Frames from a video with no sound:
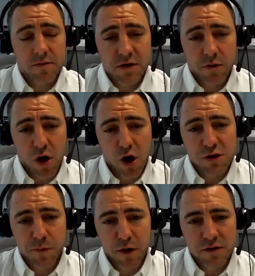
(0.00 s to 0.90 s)
so I
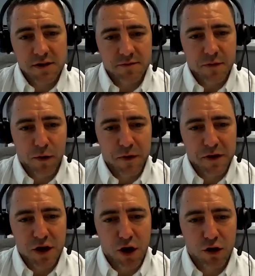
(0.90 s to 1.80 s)
suppose
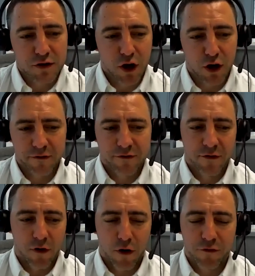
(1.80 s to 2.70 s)
it's hard to kind
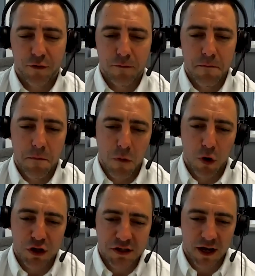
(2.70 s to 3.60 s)
of often
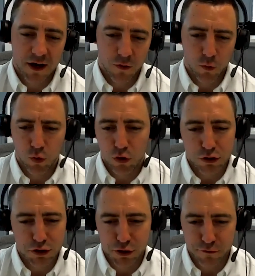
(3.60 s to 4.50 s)
monitor what
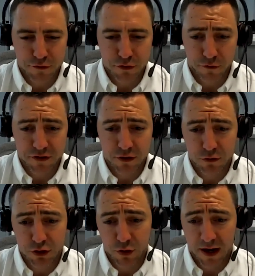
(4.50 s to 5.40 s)
soft
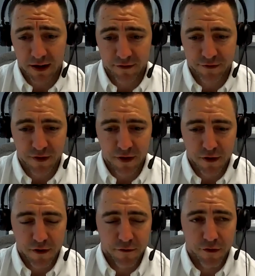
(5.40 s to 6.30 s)
skills you have
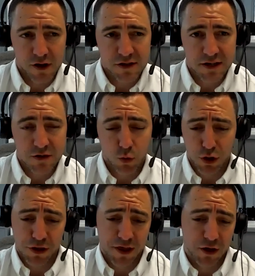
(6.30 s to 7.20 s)
versus what
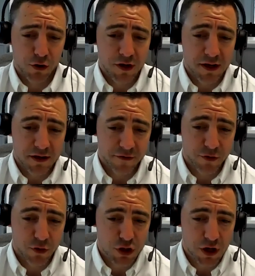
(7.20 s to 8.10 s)
you think you need in the
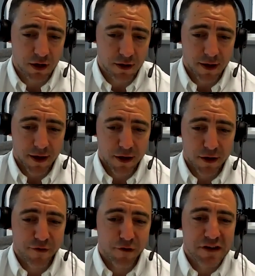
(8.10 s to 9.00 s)
future. And
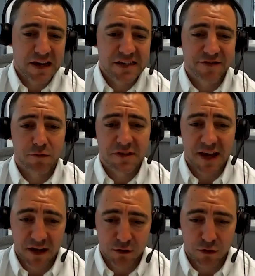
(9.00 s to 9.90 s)
it's very easy from a
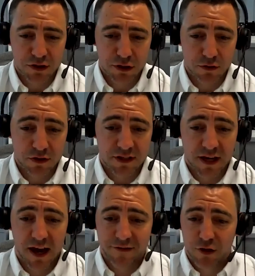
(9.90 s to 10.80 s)
technical skills to say,
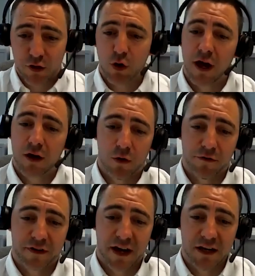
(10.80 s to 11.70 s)
have I got that
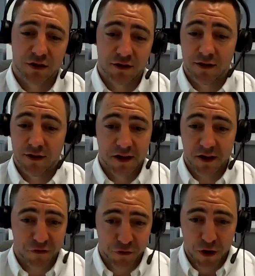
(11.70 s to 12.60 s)
qualification?
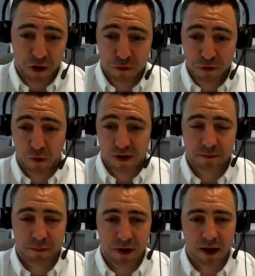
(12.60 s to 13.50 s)
Yes or no, quite
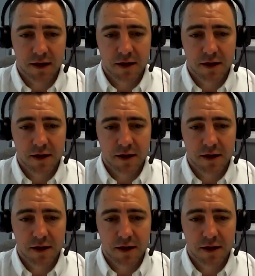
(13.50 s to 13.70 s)
simply.